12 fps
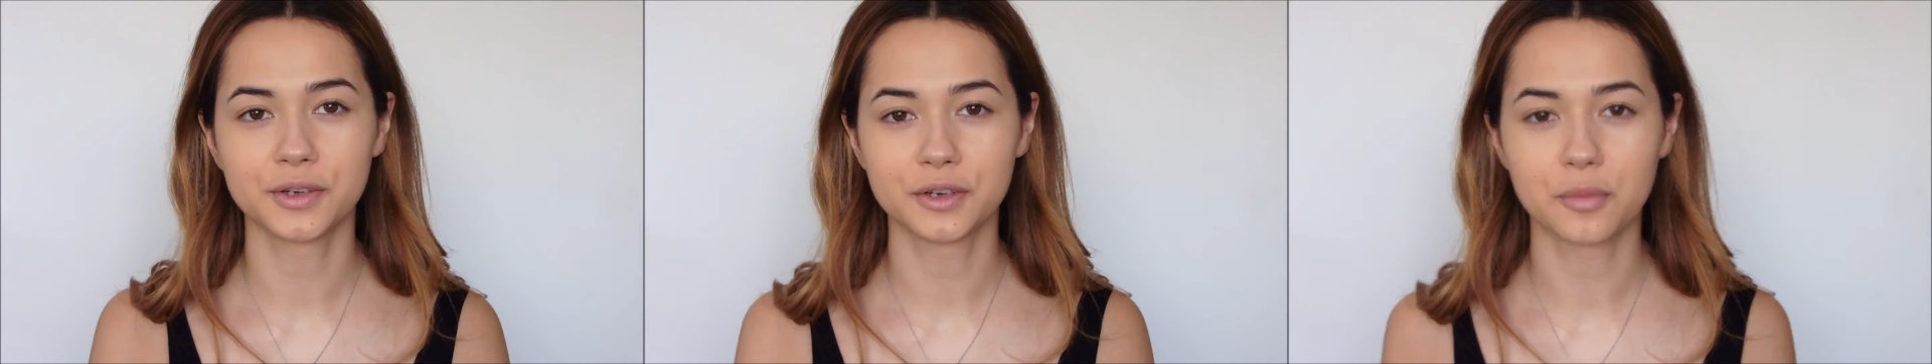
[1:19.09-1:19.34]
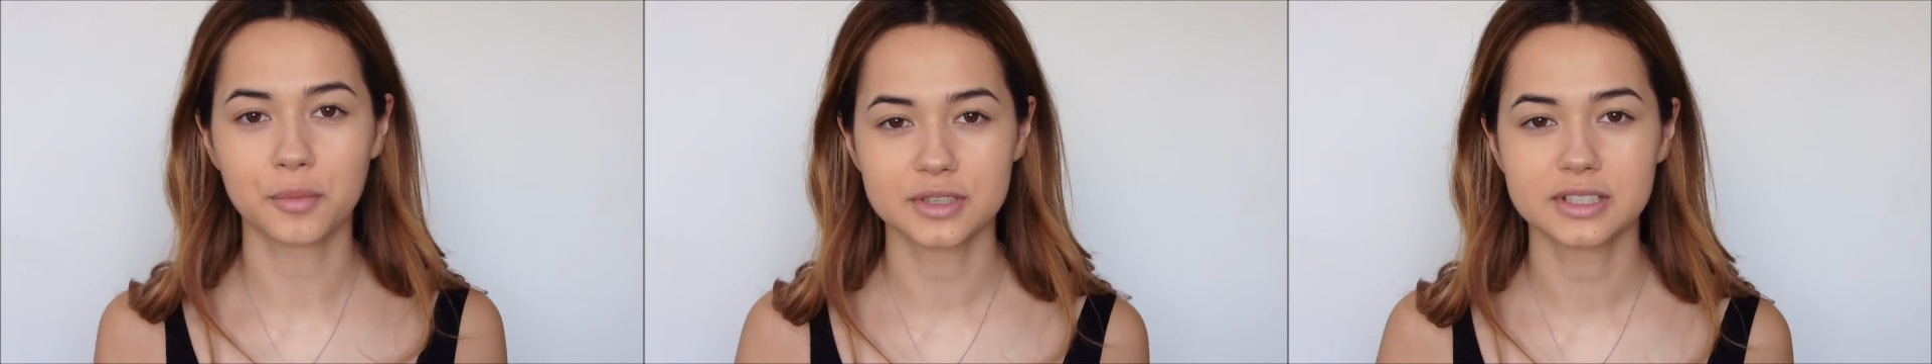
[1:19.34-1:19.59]
a
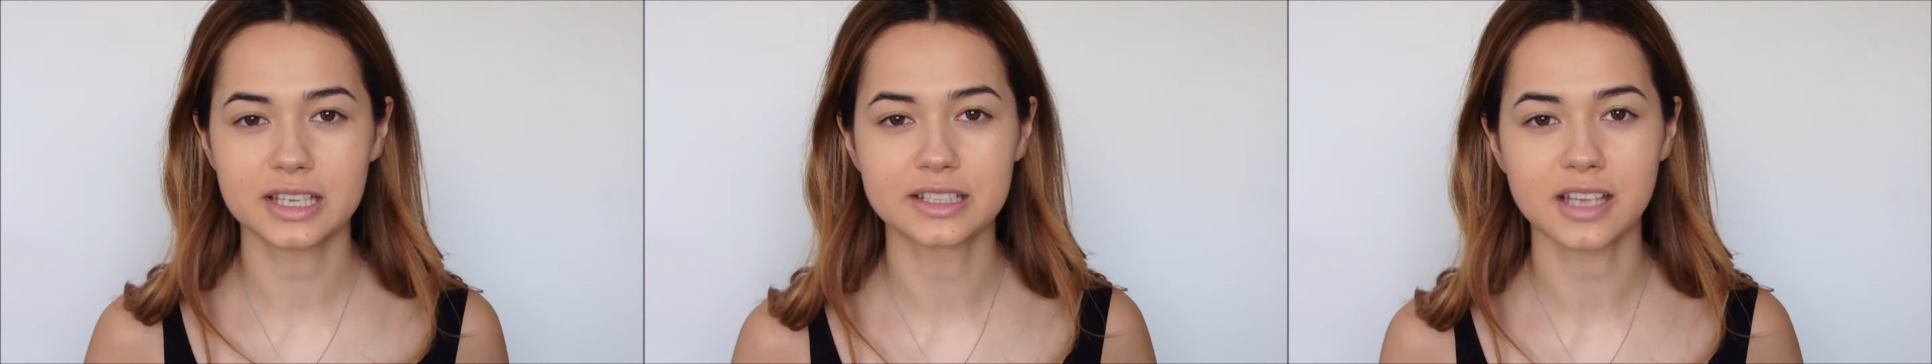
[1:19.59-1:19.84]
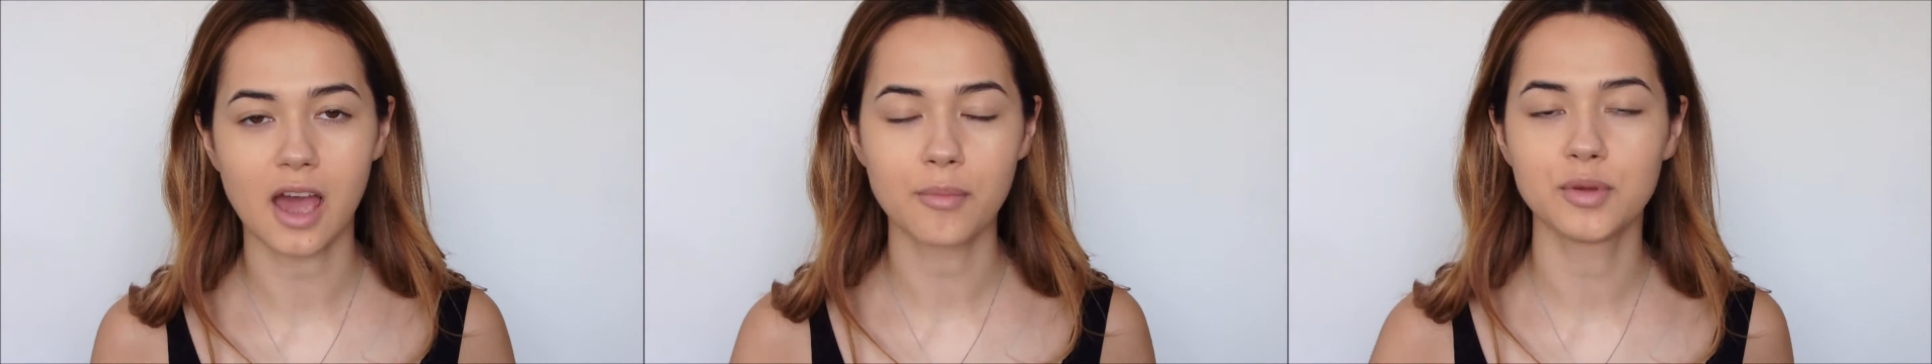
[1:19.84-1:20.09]
normal
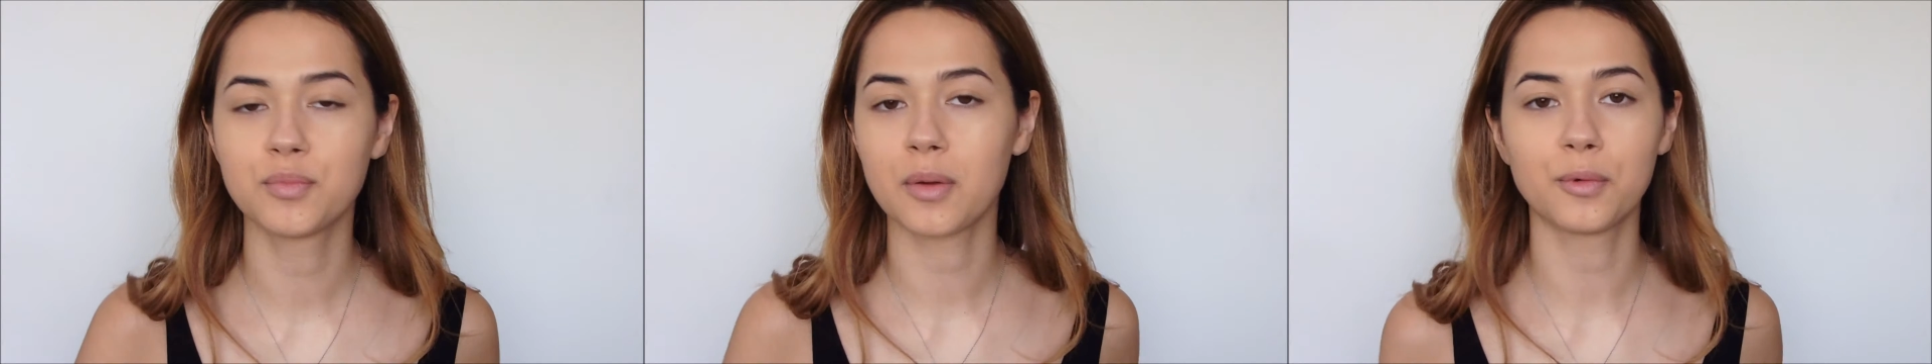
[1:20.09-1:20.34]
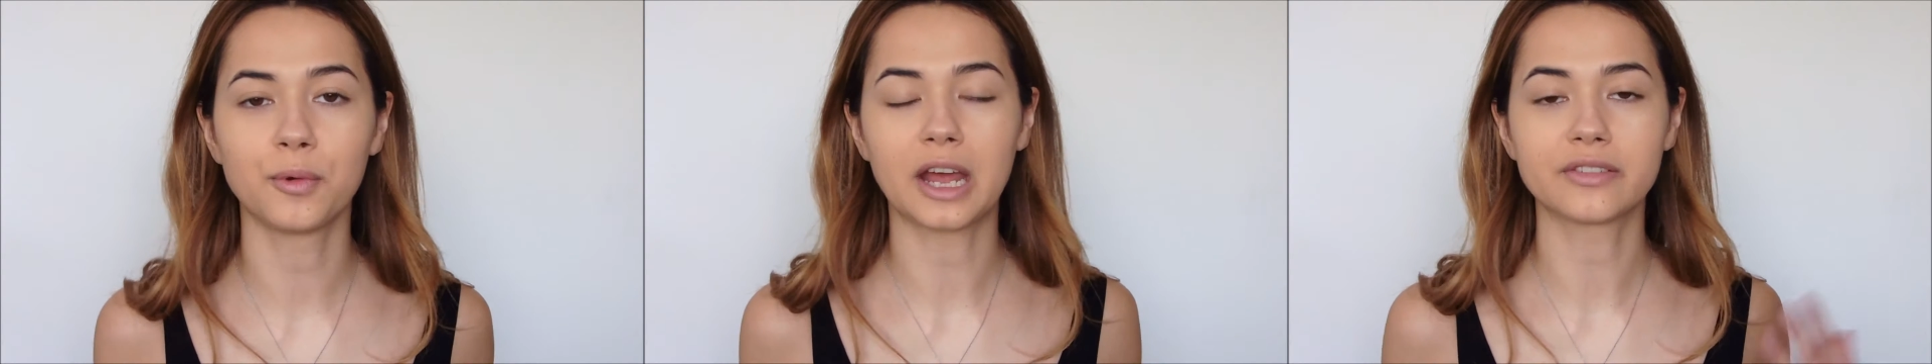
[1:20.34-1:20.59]
skin type, you
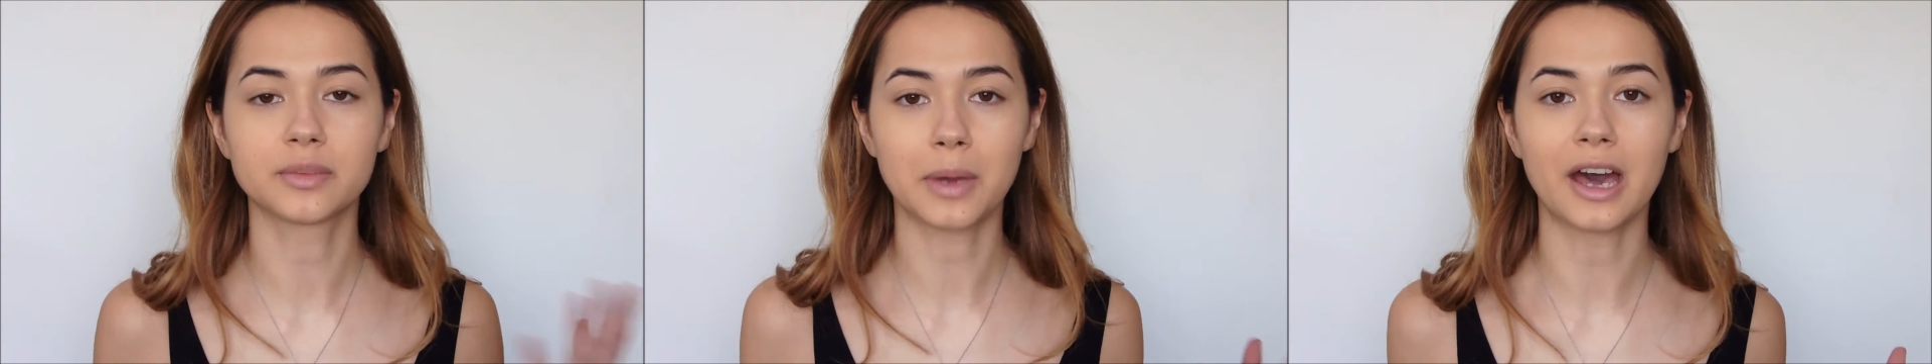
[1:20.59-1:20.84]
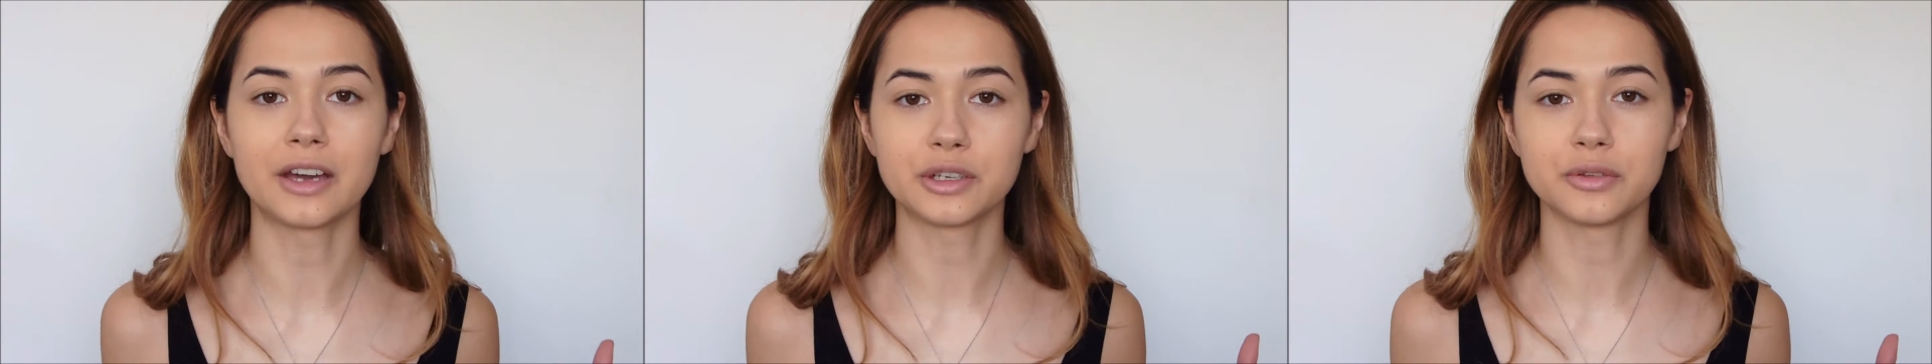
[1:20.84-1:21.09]
probably wouldn't have to
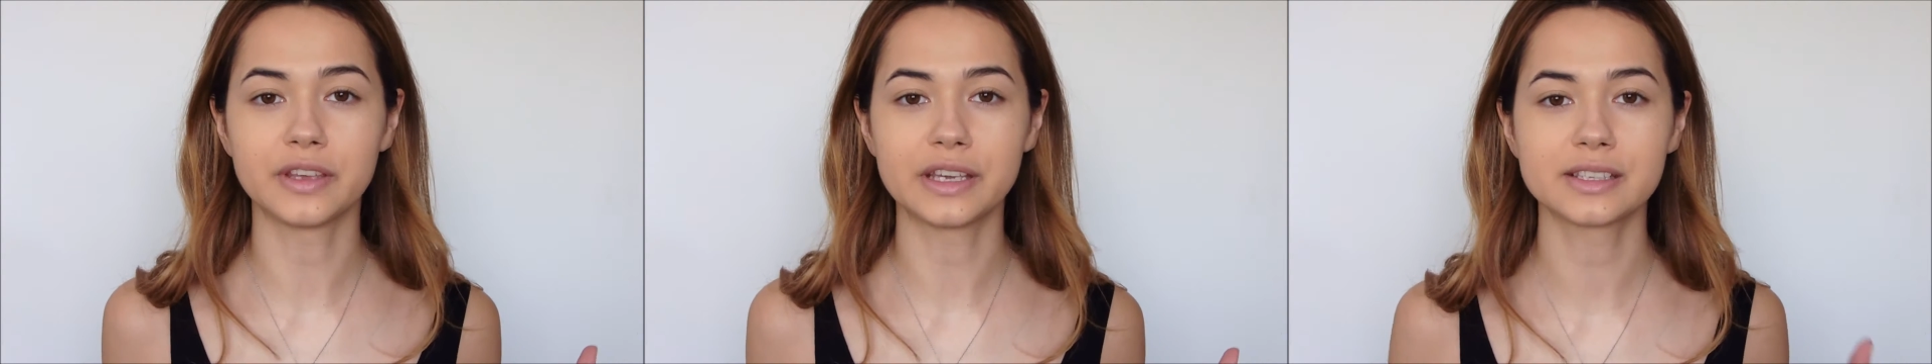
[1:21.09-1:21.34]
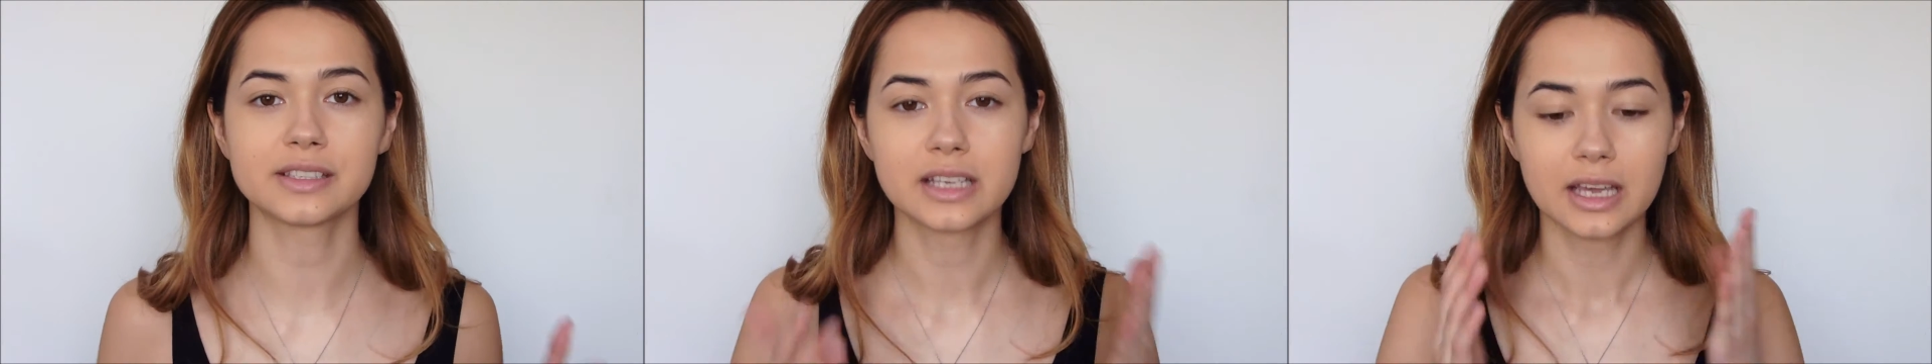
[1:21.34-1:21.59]
powder with
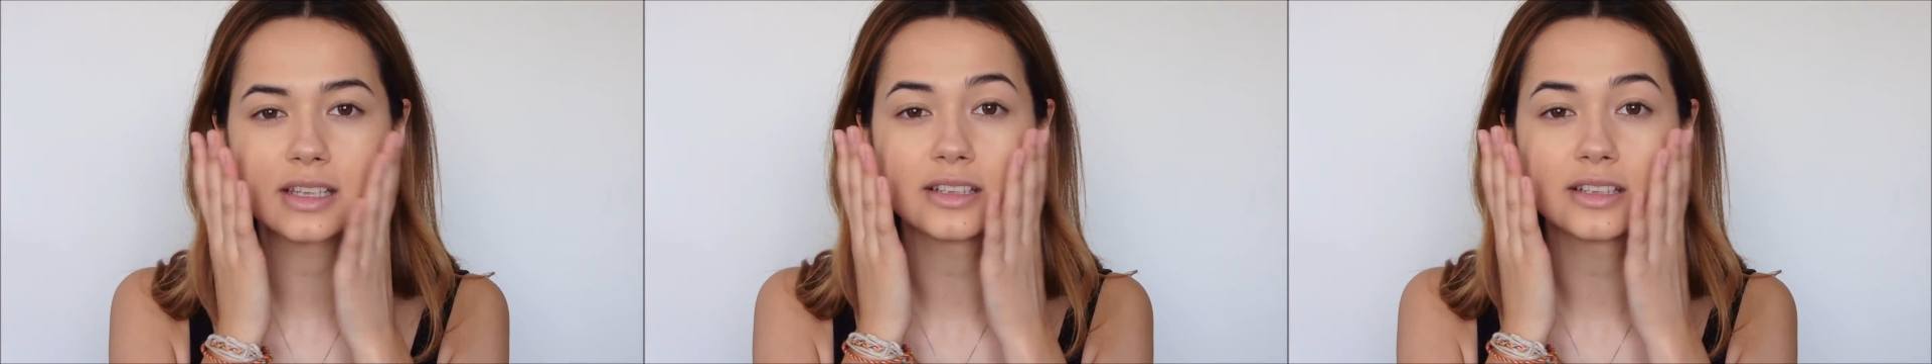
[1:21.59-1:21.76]
this.